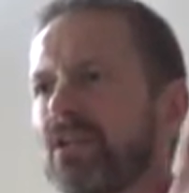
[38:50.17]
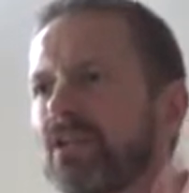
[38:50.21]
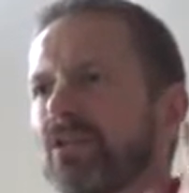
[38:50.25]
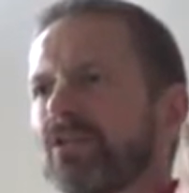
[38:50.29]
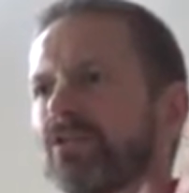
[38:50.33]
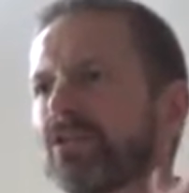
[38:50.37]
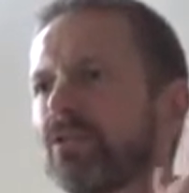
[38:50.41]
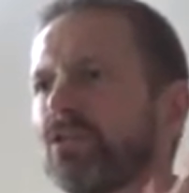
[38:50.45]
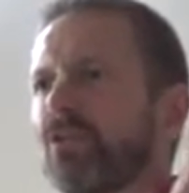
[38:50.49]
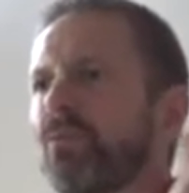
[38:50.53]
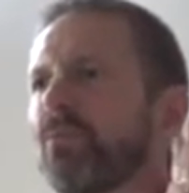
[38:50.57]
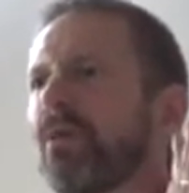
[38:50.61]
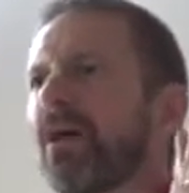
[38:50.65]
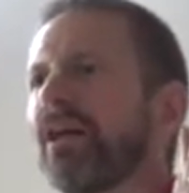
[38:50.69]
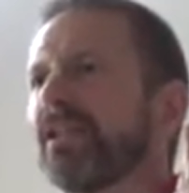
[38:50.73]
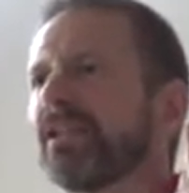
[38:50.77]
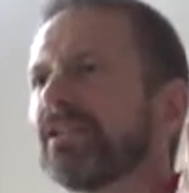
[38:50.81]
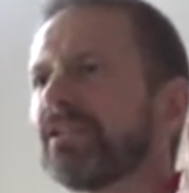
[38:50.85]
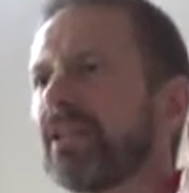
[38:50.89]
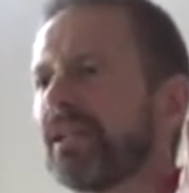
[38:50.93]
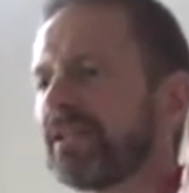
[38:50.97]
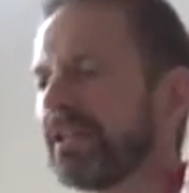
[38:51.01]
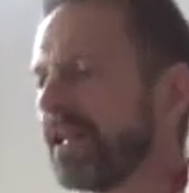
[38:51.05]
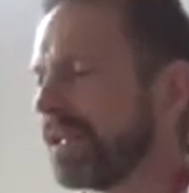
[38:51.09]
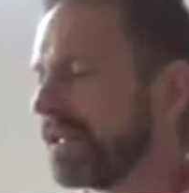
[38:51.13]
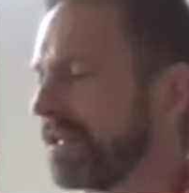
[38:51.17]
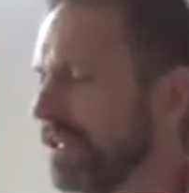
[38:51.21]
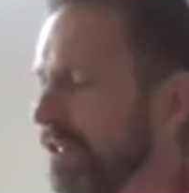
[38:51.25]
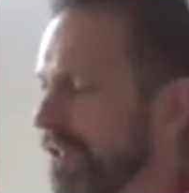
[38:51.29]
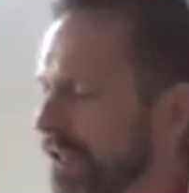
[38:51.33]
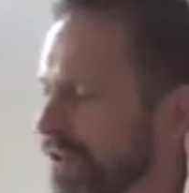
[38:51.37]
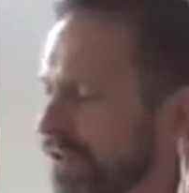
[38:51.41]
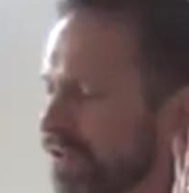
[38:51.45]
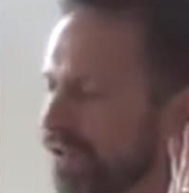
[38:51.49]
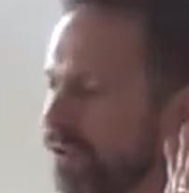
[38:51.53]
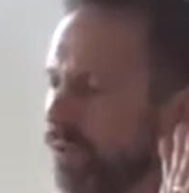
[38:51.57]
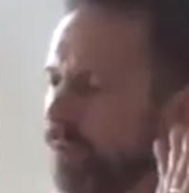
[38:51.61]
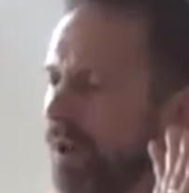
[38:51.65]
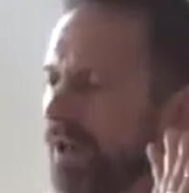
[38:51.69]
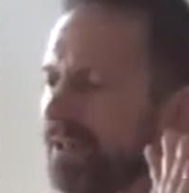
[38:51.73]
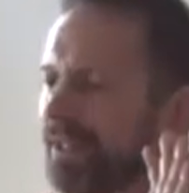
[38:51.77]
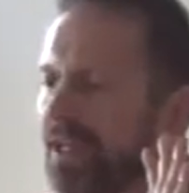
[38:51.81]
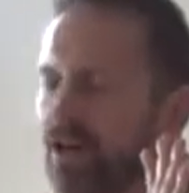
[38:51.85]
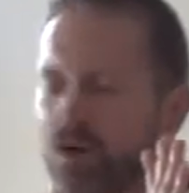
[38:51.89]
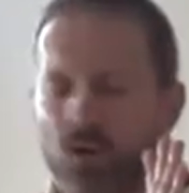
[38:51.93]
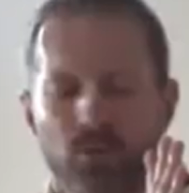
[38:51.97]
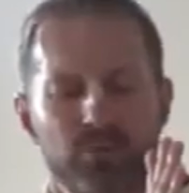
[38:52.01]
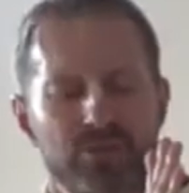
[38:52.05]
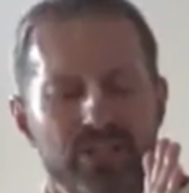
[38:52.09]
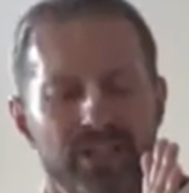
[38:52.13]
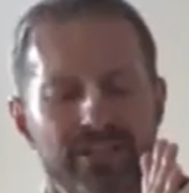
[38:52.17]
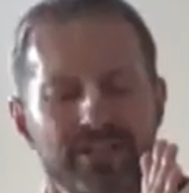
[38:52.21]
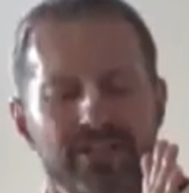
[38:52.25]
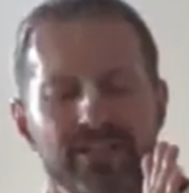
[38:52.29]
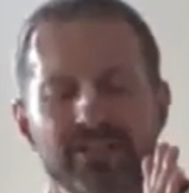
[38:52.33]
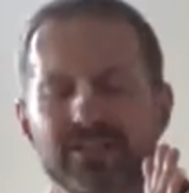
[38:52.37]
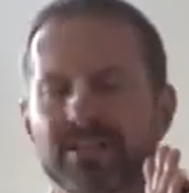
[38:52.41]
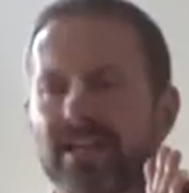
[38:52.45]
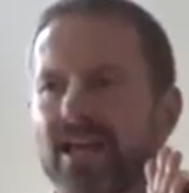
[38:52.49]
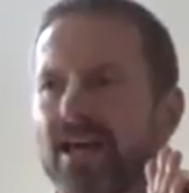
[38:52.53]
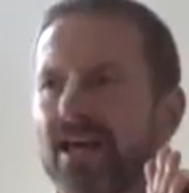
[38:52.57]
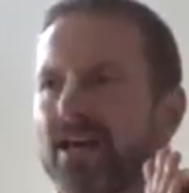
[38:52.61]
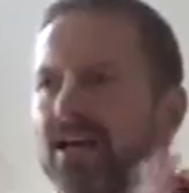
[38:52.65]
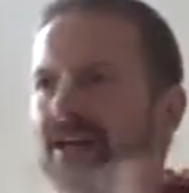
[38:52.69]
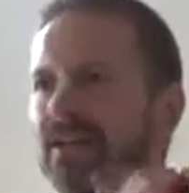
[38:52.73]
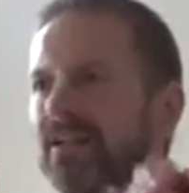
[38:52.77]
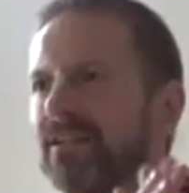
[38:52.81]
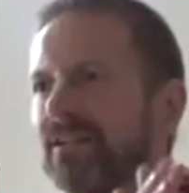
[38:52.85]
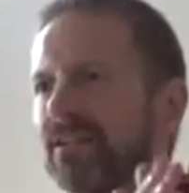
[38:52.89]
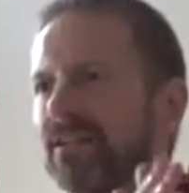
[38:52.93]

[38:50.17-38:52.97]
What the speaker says: So your mind is like that. So when that object is there,